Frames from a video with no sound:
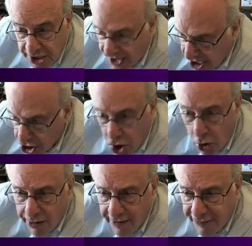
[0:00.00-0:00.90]
they can go
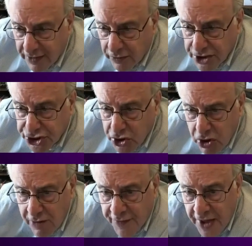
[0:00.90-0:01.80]
to the Federal
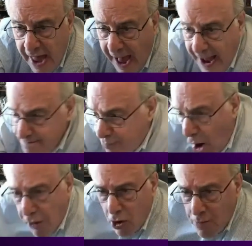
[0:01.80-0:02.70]
Reserve and borrow